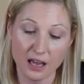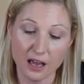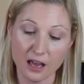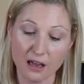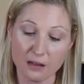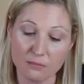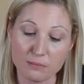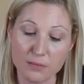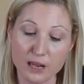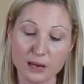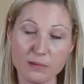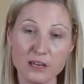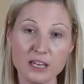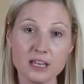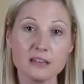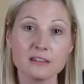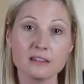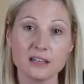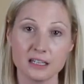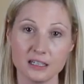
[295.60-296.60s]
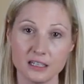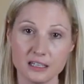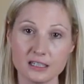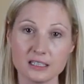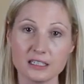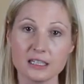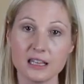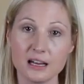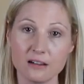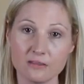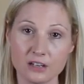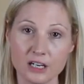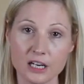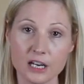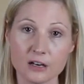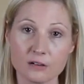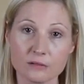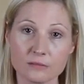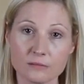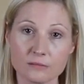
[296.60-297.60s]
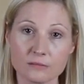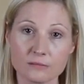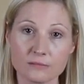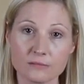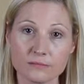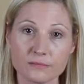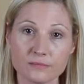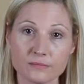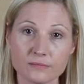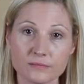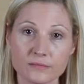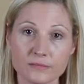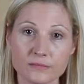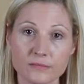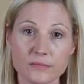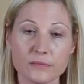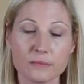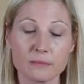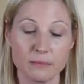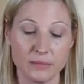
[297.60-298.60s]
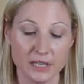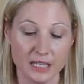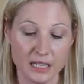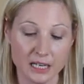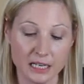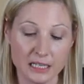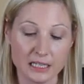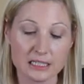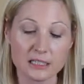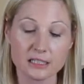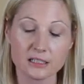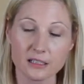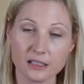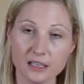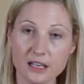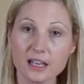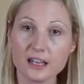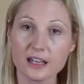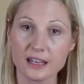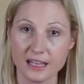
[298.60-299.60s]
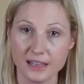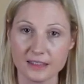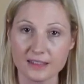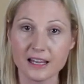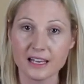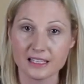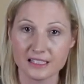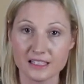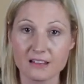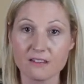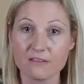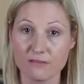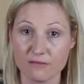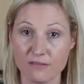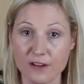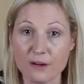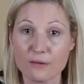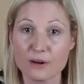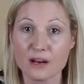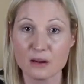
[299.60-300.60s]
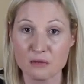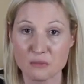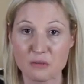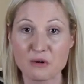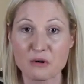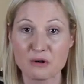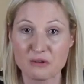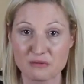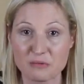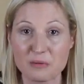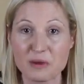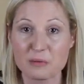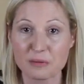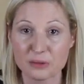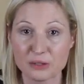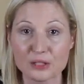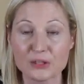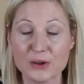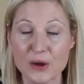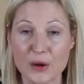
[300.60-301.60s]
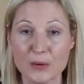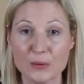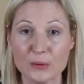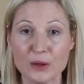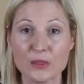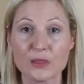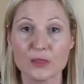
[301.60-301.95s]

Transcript: And maybe they need to see that video, because that's Very important for people to know.